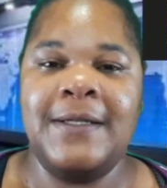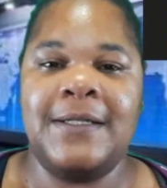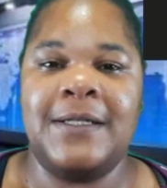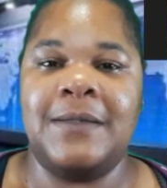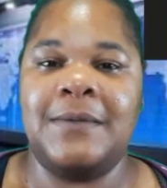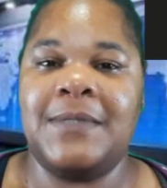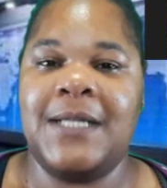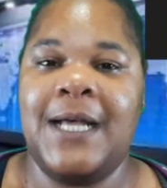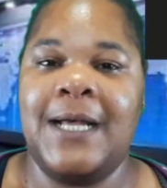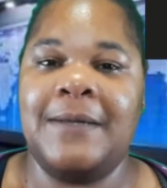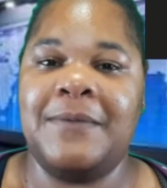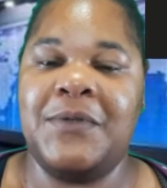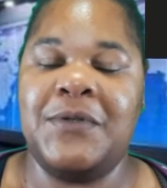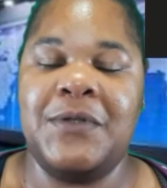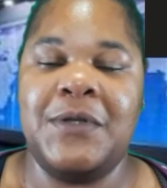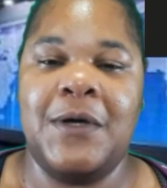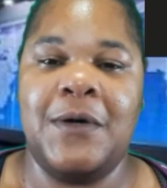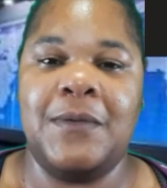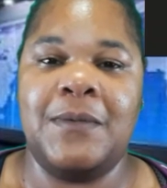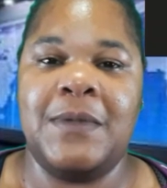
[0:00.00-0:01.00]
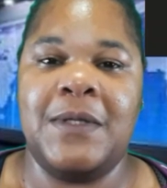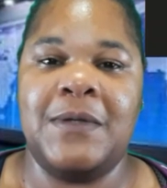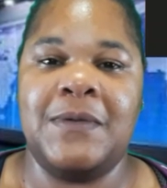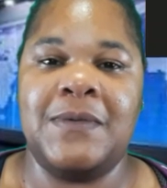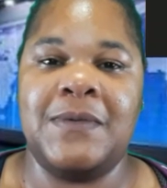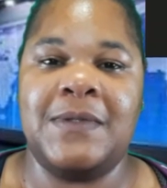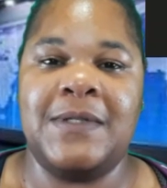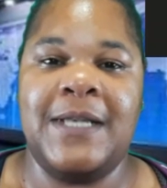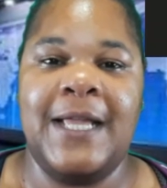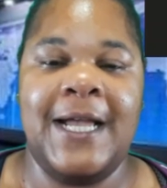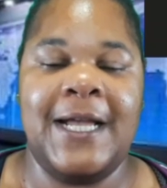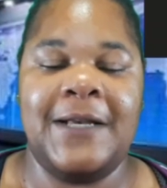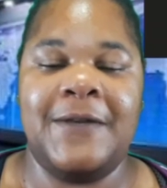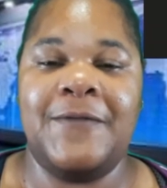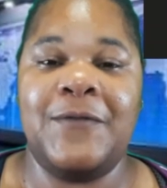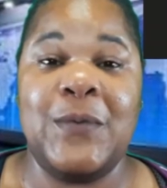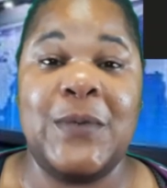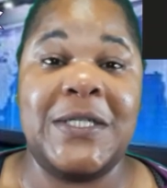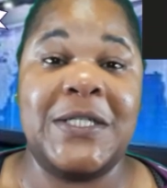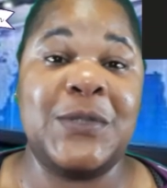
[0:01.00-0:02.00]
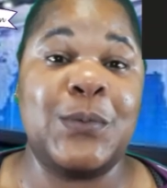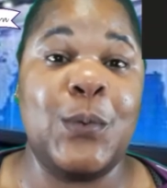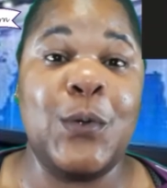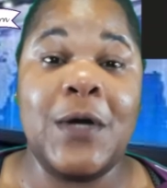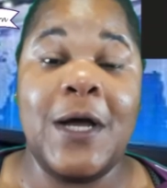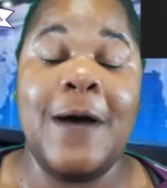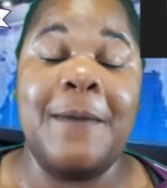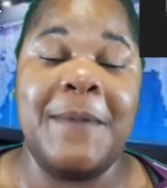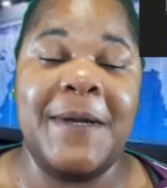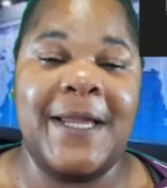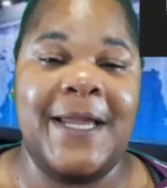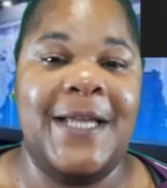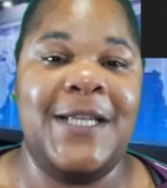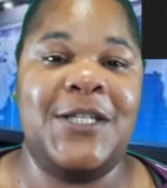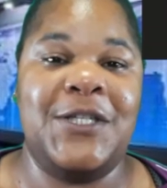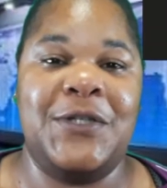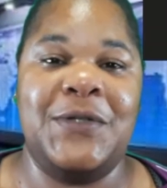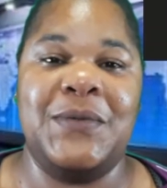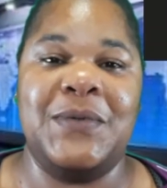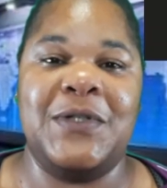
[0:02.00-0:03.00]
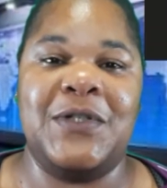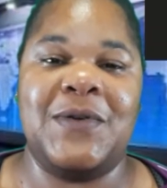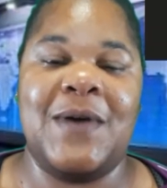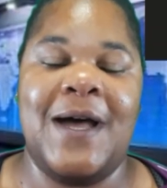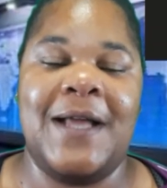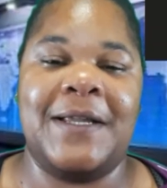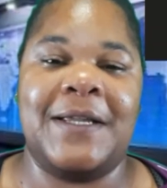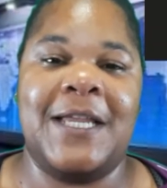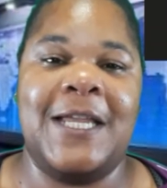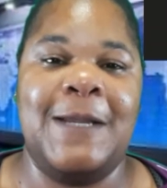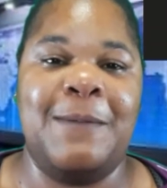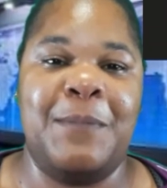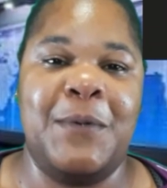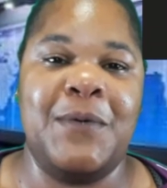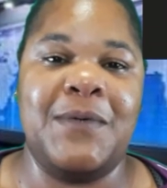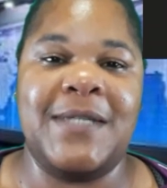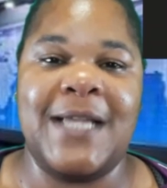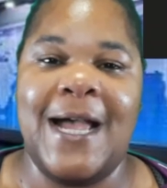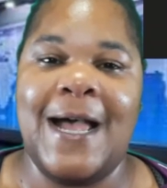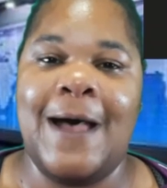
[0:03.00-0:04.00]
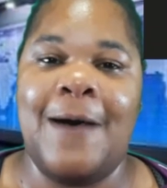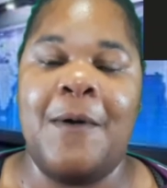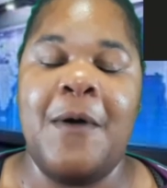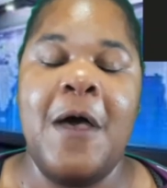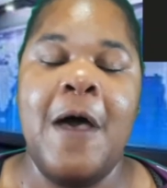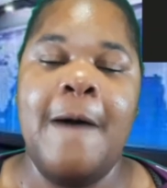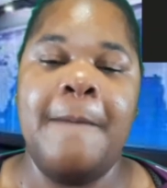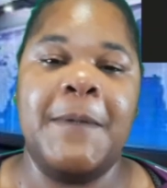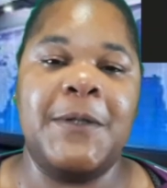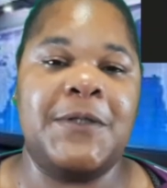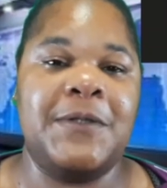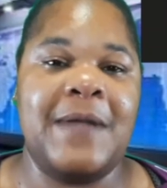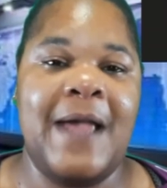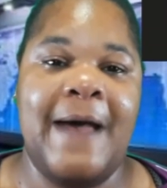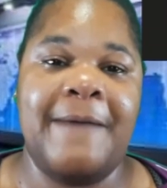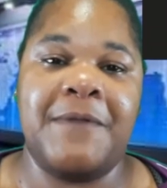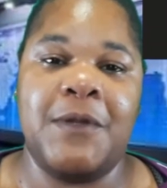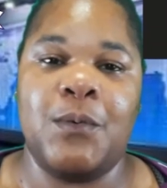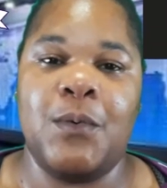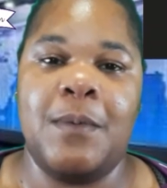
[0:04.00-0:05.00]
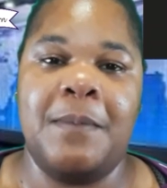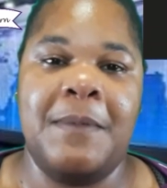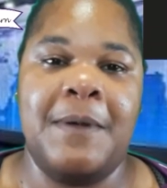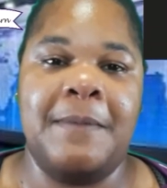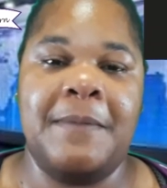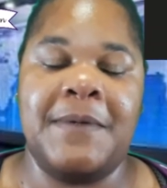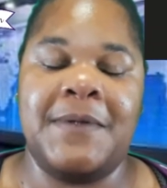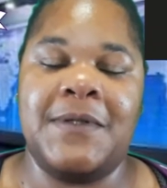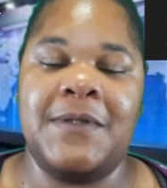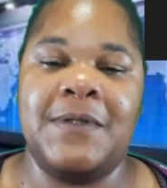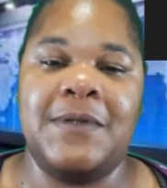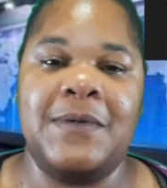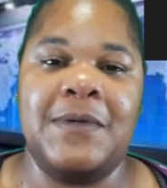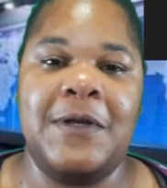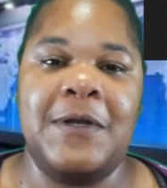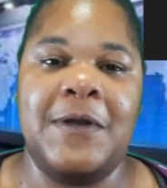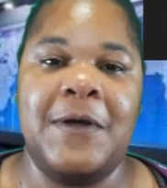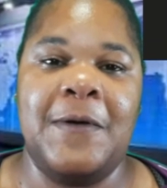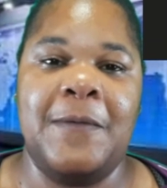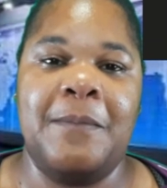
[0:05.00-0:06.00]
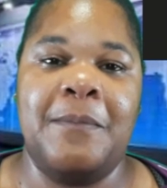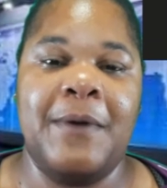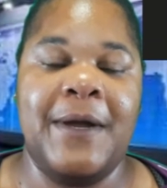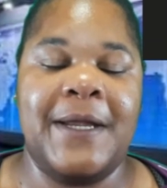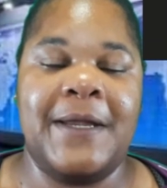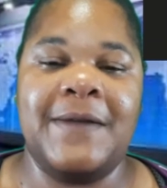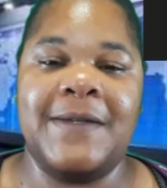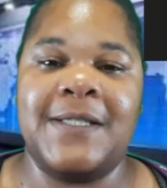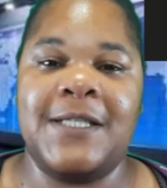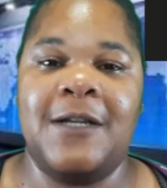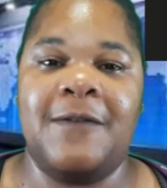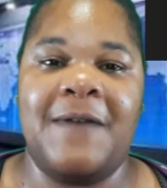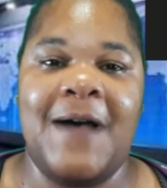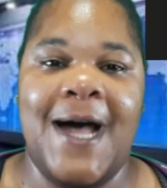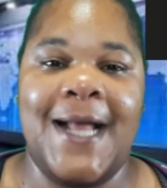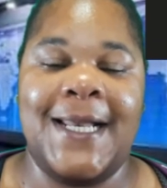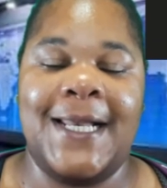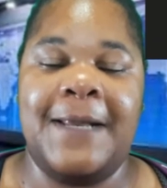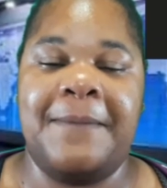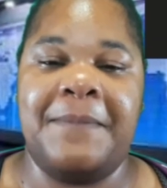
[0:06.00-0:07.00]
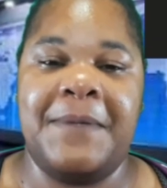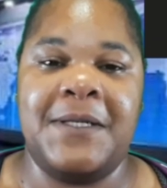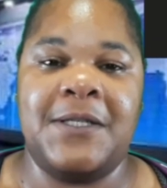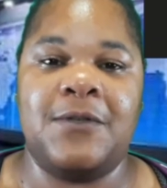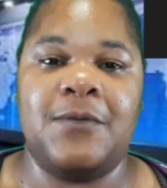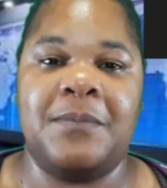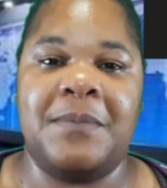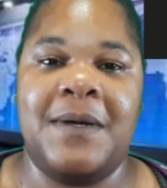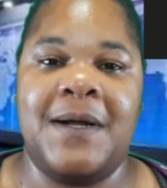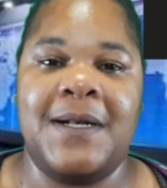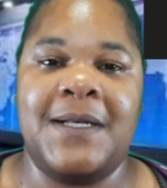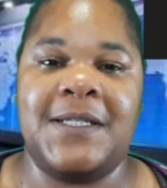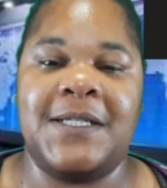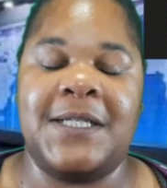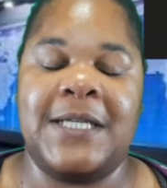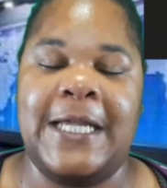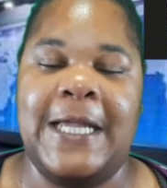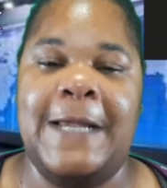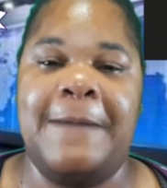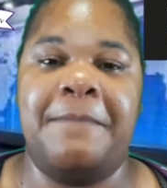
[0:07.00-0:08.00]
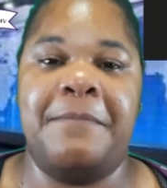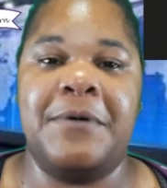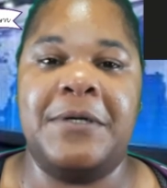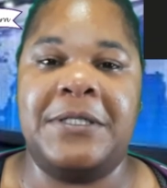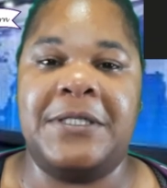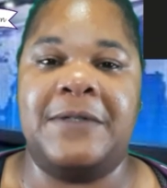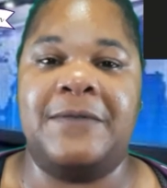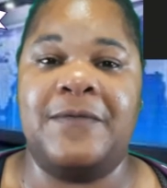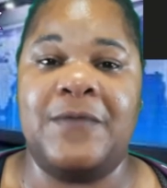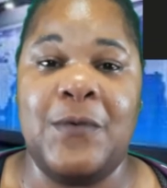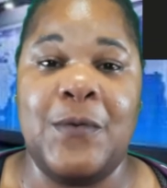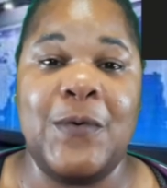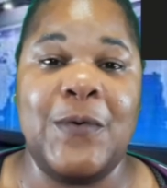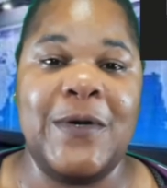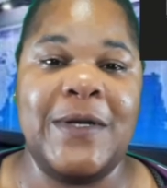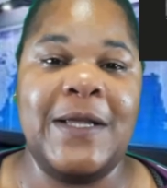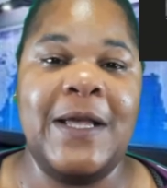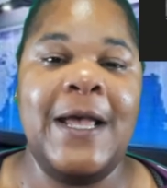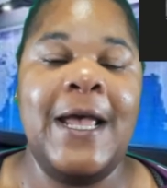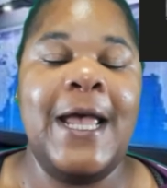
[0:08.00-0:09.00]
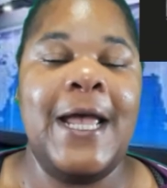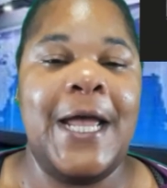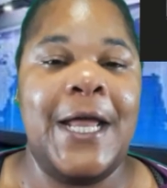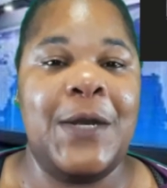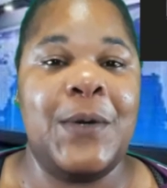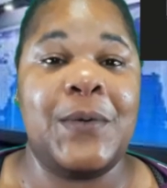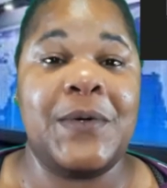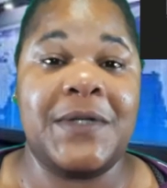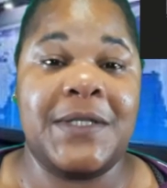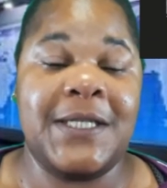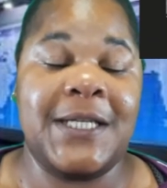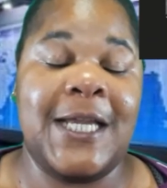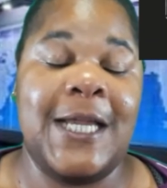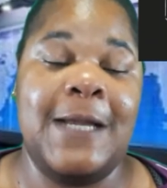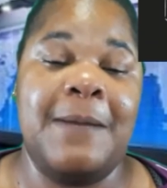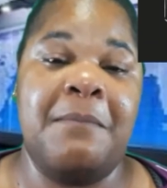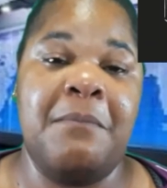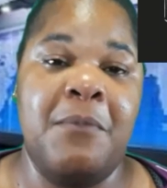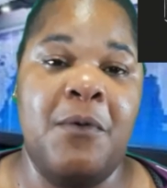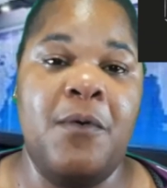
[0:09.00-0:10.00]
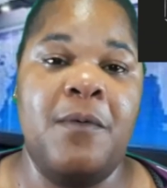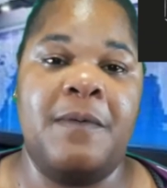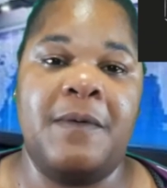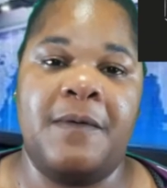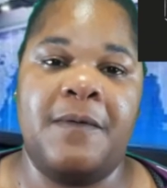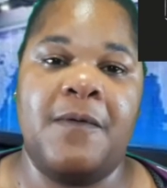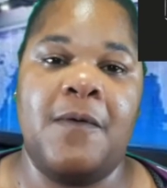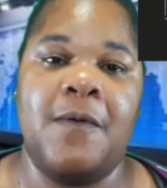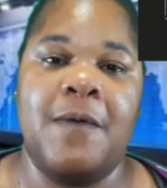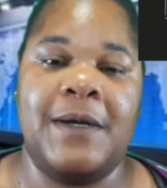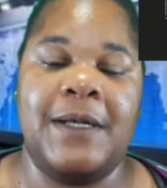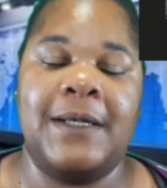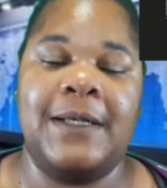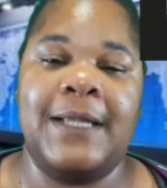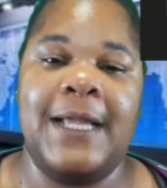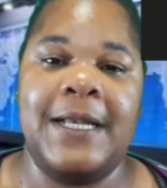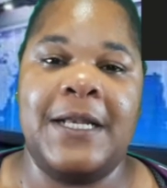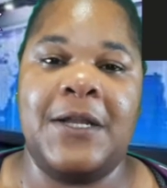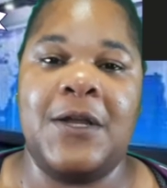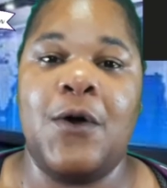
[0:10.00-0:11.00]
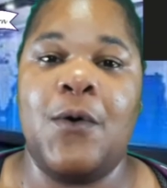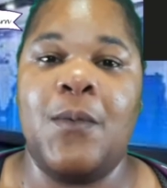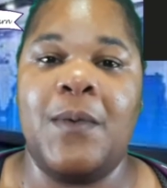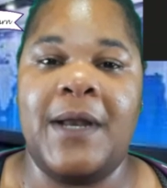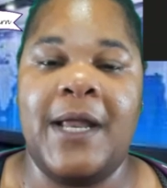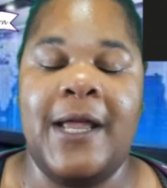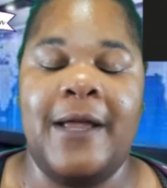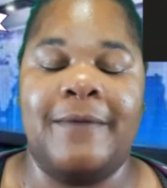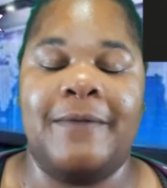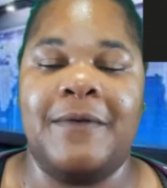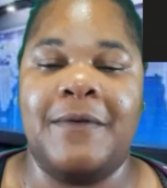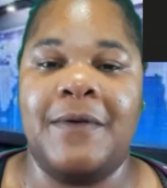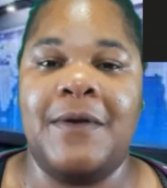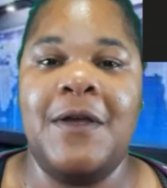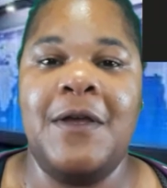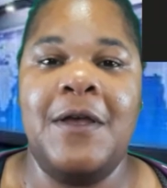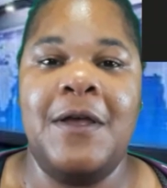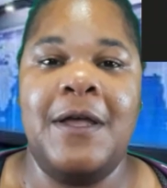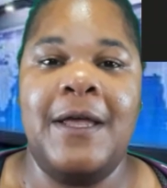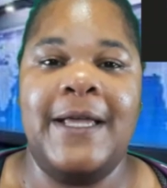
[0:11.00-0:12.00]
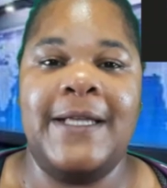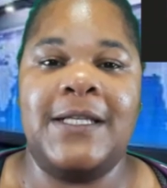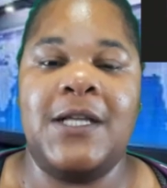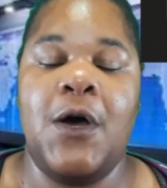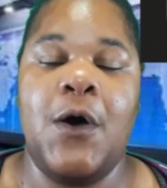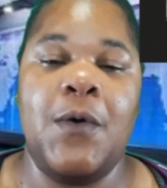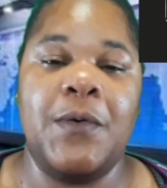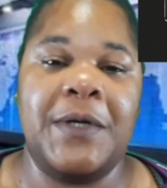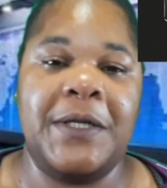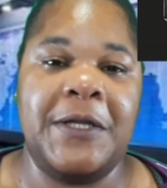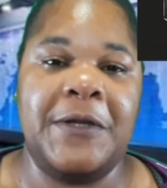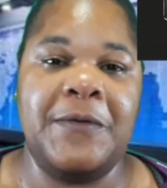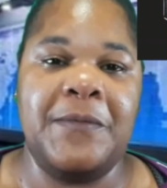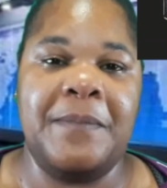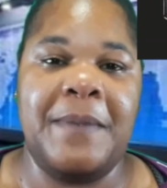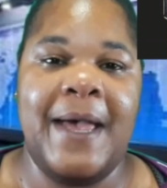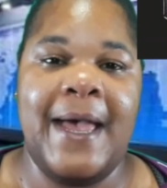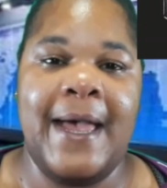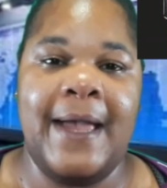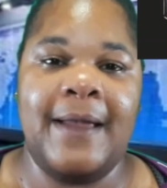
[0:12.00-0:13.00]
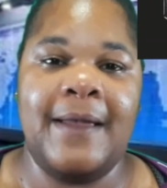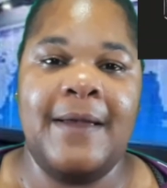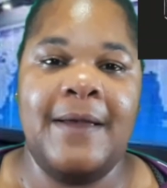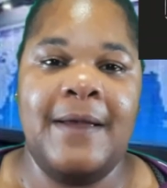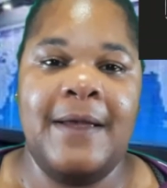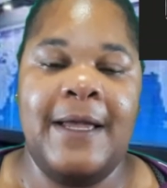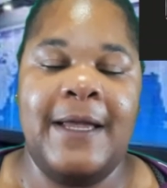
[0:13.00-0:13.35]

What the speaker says: Sometimes, you know, those negative forces will come against you to try to keep you down, but you have to remember to, you know, break yourself out of that mental bondage and keep pushing forward in order to keep moving forward and letting go whatever is holding you back.